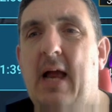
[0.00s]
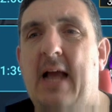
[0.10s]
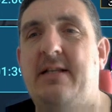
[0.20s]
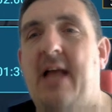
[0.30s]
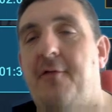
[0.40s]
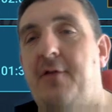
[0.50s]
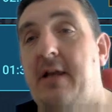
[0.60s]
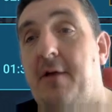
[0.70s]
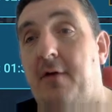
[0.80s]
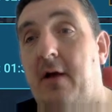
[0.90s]
definitely
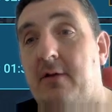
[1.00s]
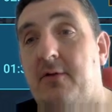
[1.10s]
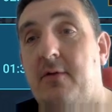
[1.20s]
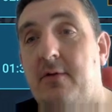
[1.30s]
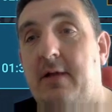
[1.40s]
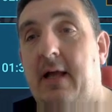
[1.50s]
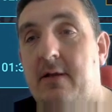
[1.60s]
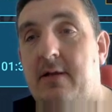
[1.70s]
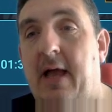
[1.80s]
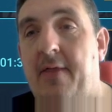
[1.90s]
difficult to
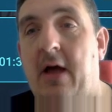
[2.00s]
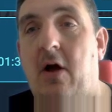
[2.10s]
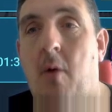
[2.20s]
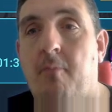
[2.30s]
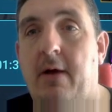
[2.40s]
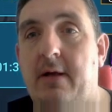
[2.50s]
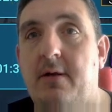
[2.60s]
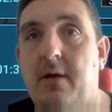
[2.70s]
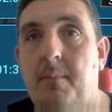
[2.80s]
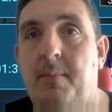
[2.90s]
get that comp right.
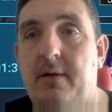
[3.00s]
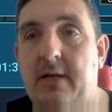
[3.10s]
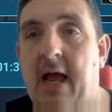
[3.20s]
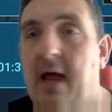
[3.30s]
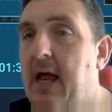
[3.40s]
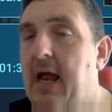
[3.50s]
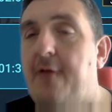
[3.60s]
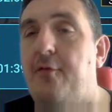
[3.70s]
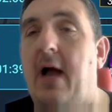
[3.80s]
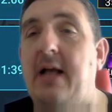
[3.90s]
But yeah, if
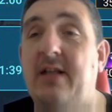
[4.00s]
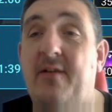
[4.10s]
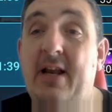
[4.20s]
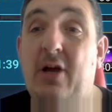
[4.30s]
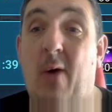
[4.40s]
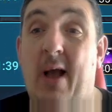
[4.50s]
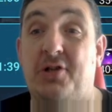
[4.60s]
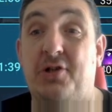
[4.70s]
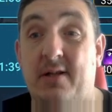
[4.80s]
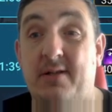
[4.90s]
you guys have any
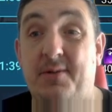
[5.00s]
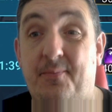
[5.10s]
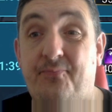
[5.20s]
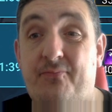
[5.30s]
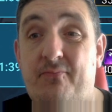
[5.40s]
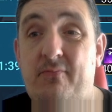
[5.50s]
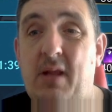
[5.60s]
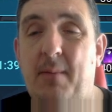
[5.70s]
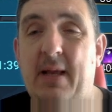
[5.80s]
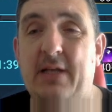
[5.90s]
questions,
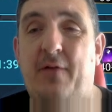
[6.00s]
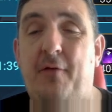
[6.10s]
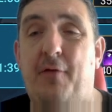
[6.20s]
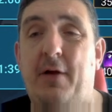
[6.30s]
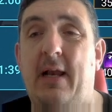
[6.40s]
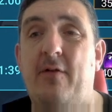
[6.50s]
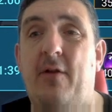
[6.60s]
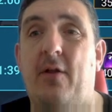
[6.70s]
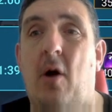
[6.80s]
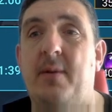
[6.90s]
please feel free to leave it in the
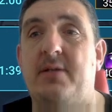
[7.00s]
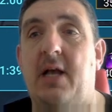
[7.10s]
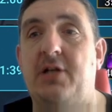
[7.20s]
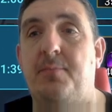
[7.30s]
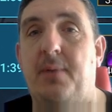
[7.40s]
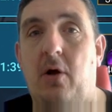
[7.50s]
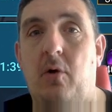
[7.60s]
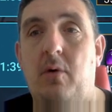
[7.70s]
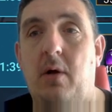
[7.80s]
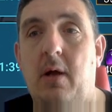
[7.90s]
comment section below.
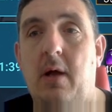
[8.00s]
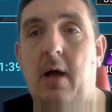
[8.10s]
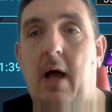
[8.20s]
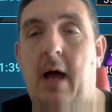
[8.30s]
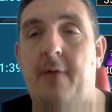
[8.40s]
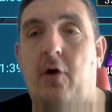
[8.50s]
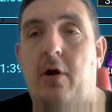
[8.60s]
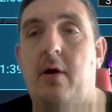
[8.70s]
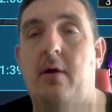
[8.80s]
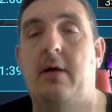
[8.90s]
I've got
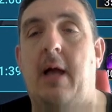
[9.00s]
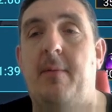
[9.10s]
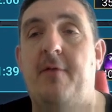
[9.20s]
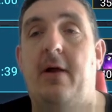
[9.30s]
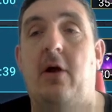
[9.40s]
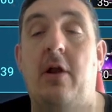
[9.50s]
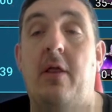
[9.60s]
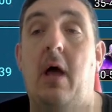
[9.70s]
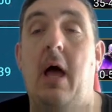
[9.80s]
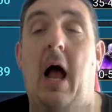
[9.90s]
a couple of it.
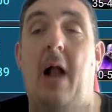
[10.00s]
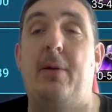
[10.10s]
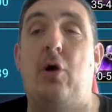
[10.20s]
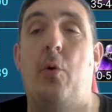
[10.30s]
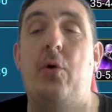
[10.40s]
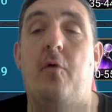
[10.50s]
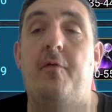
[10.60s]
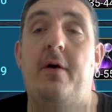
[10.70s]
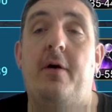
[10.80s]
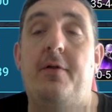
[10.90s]
I'll be going
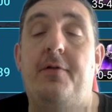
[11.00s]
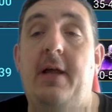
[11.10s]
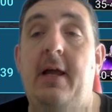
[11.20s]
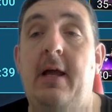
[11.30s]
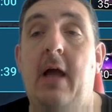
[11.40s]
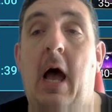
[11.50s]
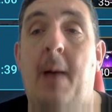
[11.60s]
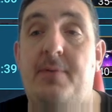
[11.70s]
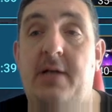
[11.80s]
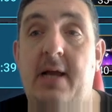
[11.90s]
over the
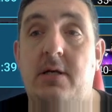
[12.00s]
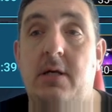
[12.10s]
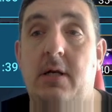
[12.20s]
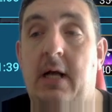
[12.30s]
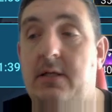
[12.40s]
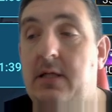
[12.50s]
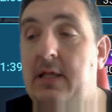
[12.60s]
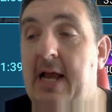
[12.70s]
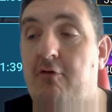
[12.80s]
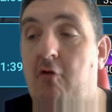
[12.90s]
update
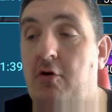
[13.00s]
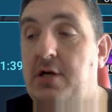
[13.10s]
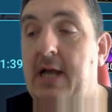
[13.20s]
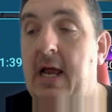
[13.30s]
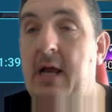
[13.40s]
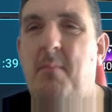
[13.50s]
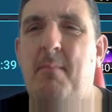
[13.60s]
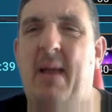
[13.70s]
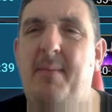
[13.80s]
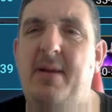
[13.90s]
later on today,
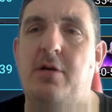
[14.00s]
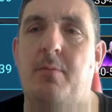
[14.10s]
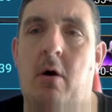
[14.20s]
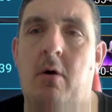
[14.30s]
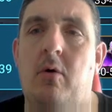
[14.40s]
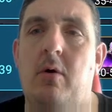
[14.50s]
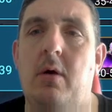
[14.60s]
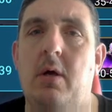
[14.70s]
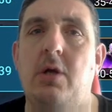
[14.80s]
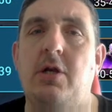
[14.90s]
maybe tomorrow,
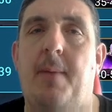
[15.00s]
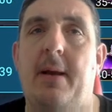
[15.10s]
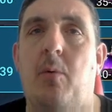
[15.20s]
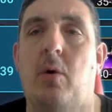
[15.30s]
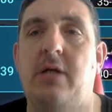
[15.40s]
depending on